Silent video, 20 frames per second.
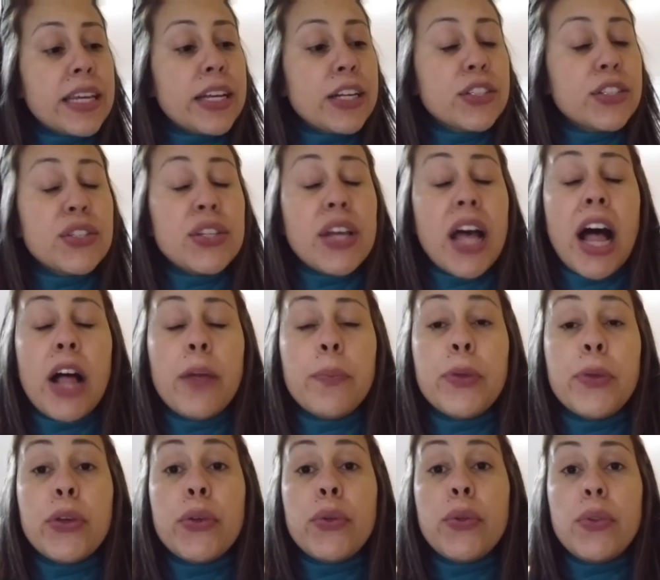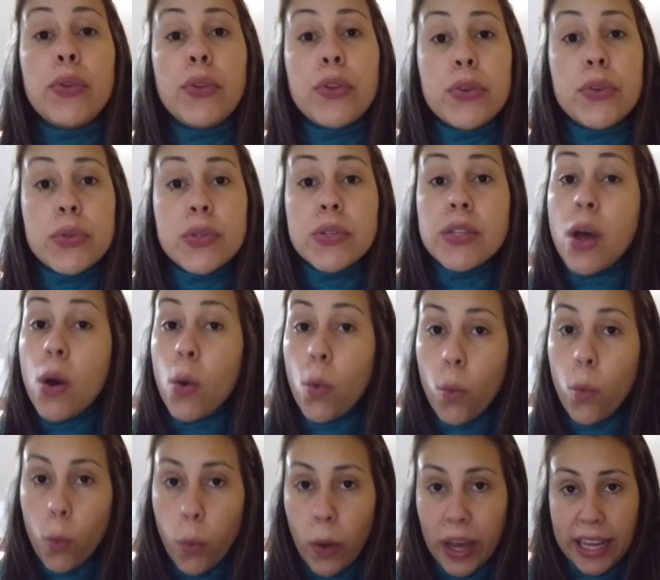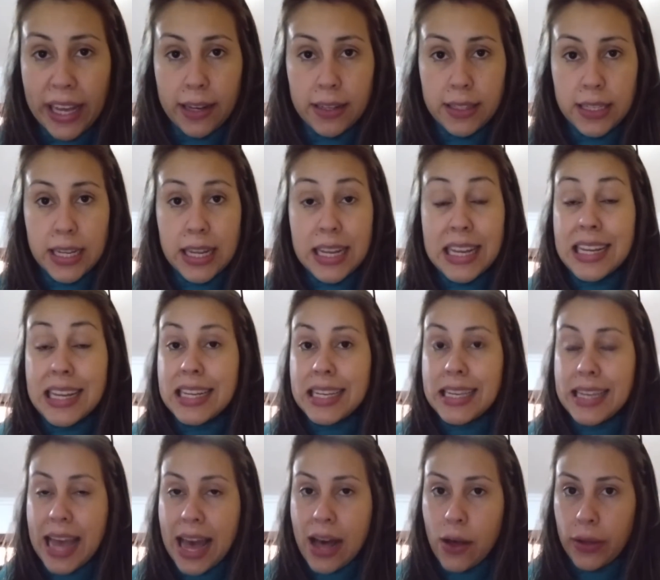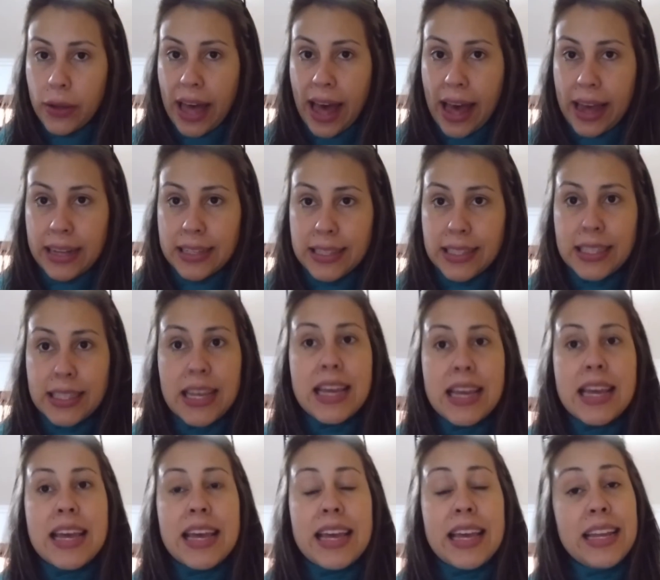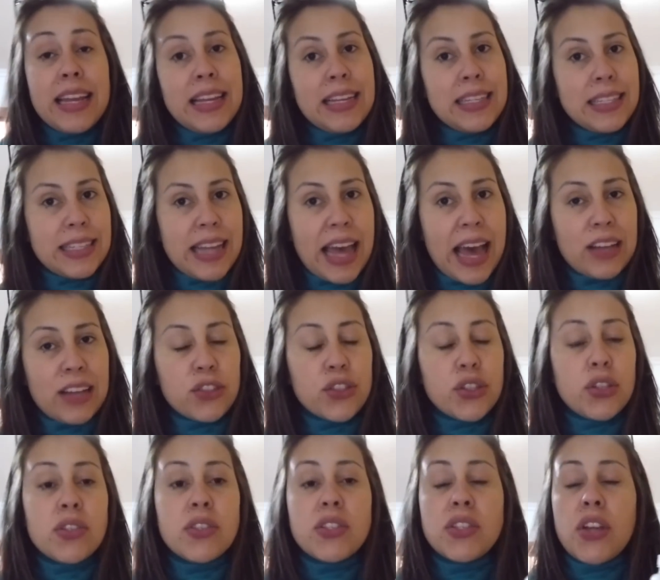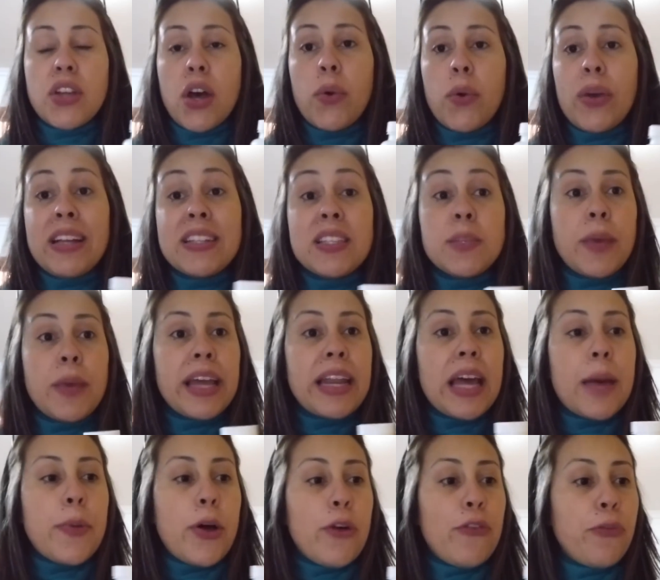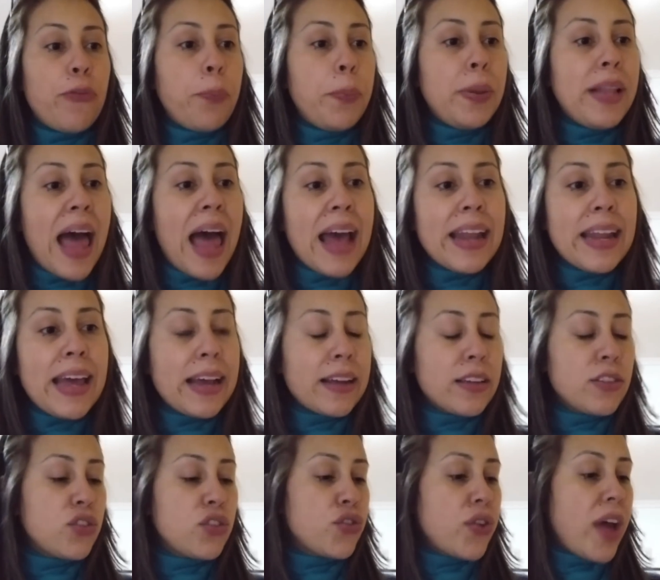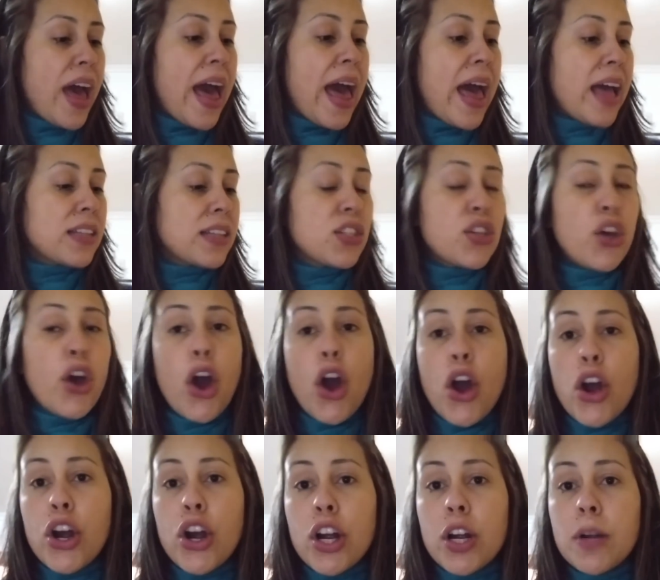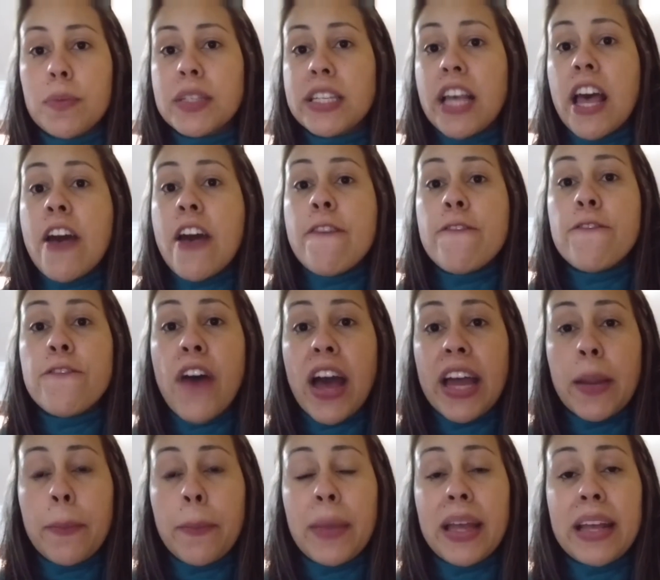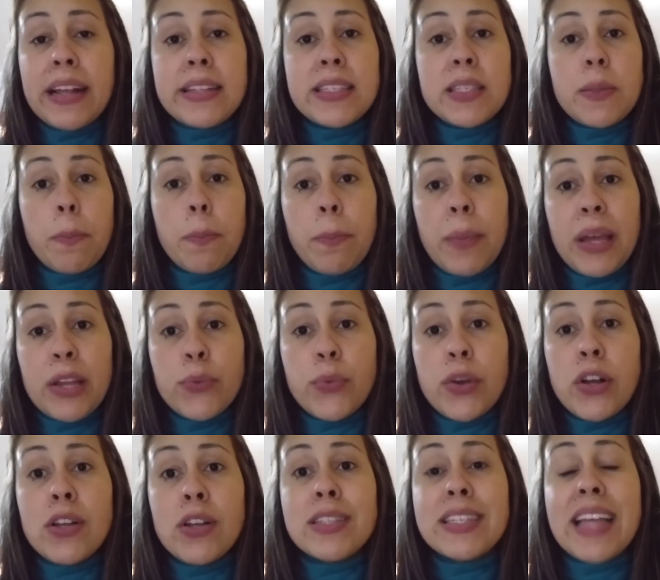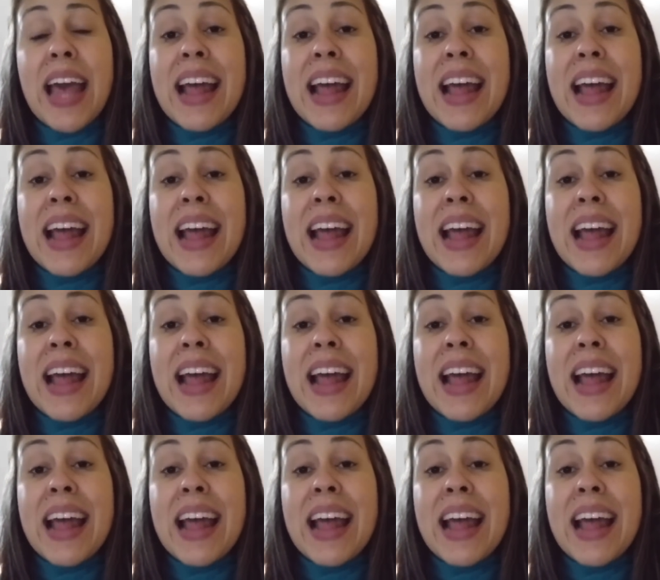here to help you lose weight. Now, guys, it is natural, so it's made up of plant extracts, herbs, vitamins, minerals,